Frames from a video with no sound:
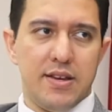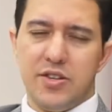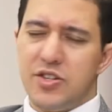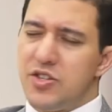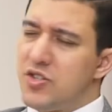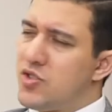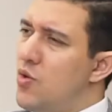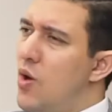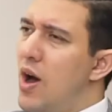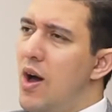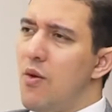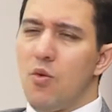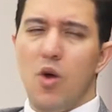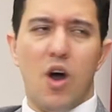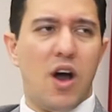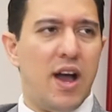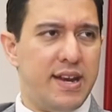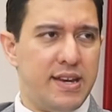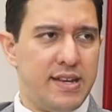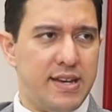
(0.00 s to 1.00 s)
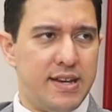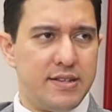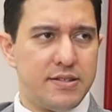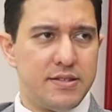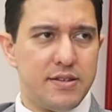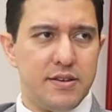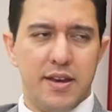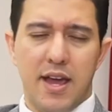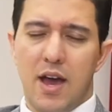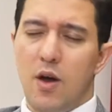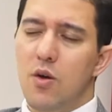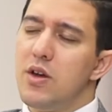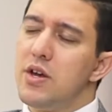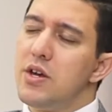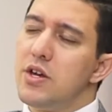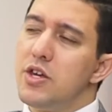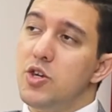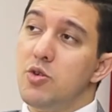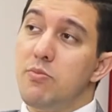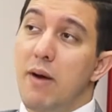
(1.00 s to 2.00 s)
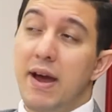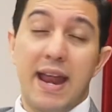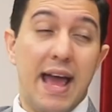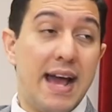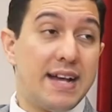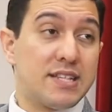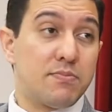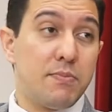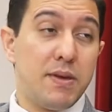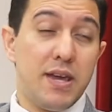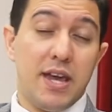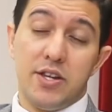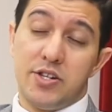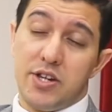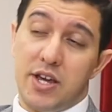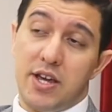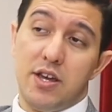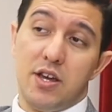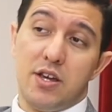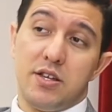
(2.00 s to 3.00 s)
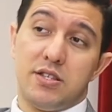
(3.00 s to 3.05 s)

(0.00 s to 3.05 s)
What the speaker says: Just throw out raw ideas. Now, you might ask me, AJ,